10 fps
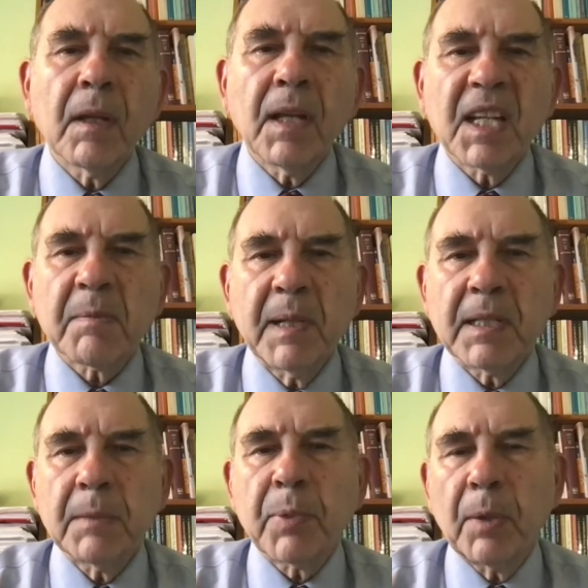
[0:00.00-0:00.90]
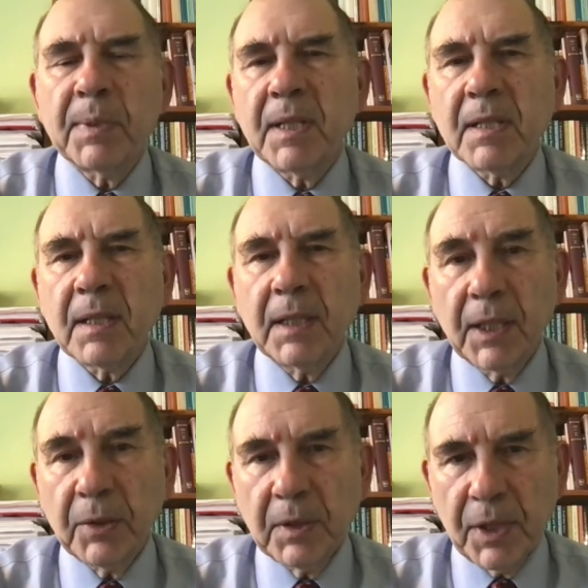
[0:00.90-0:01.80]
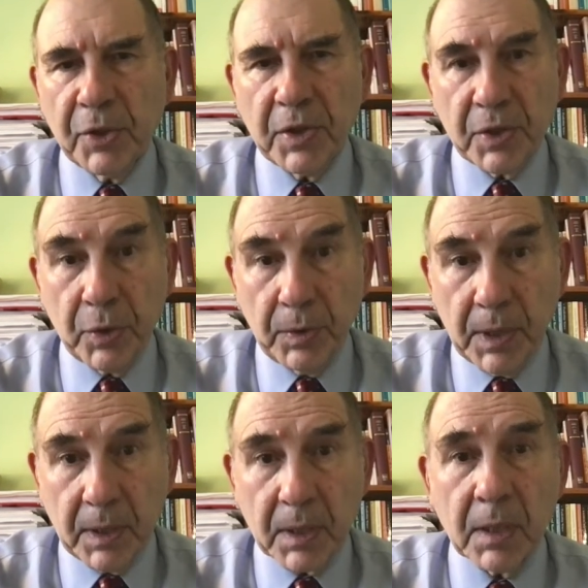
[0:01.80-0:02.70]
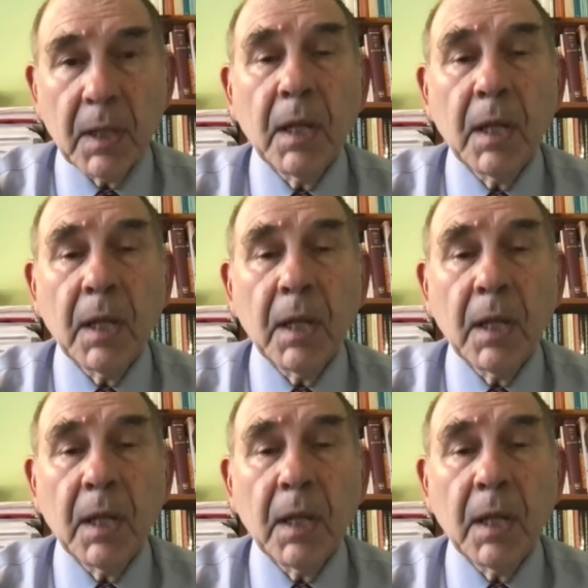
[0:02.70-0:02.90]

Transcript: explicit properties that he could teach his students,